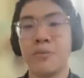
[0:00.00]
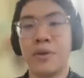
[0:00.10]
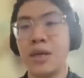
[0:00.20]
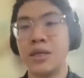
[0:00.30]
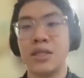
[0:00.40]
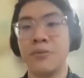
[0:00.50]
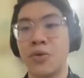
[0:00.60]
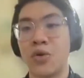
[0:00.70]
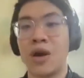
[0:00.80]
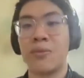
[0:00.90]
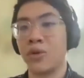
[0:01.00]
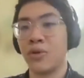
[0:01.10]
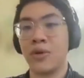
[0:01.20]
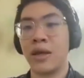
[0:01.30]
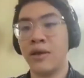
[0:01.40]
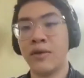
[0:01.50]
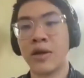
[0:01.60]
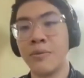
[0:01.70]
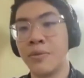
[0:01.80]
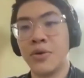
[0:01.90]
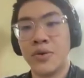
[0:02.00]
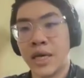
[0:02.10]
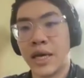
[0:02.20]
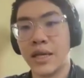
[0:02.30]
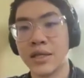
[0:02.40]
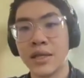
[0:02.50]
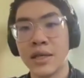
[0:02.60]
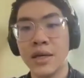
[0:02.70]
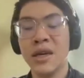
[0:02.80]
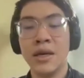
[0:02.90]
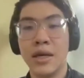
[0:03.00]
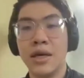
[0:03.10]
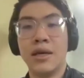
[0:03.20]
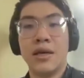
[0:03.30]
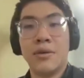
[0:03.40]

a PhD program or learning even computer science in